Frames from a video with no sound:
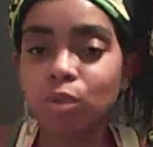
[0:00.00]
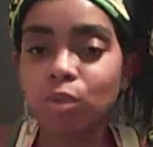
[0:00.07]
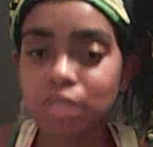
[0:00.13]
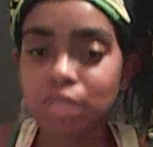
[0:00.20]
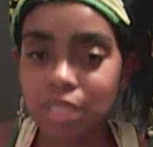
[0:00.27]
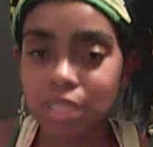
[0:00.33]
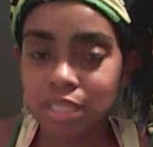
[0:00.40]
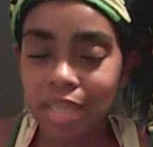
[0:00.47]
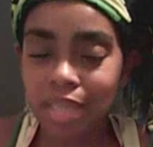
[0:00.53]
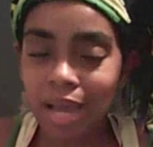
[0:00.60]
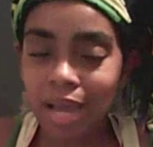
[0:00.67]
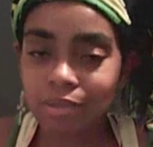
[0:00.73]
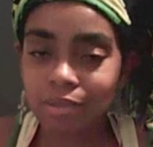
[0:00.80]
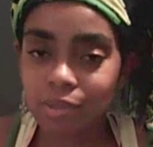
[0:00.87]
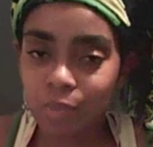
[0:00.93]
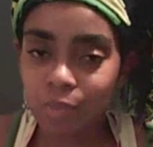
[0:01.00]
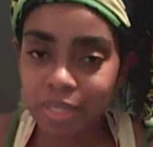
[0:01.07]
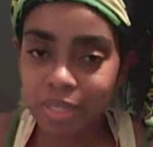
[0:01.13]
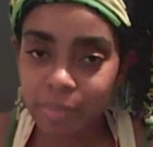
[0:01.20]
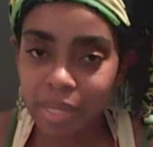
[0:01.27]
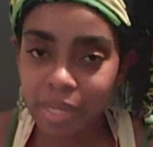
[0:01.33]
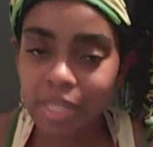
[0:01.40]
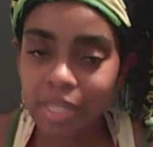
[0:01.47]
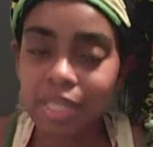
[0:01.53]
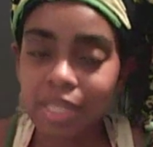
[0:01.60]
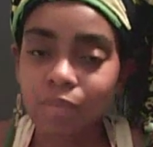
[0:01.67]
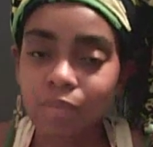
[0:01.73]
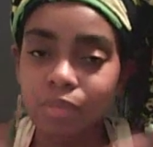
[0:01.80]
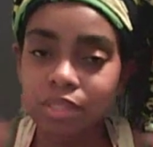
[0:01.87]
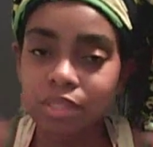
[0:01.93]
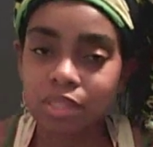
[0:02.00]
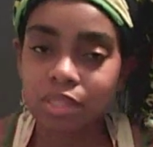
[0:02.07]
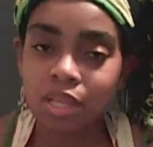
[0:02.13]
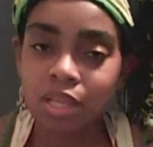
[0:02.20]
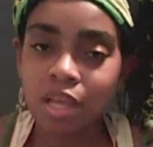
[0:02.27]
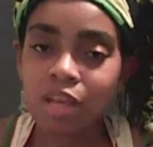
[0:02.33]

folded it down to the waistband, it was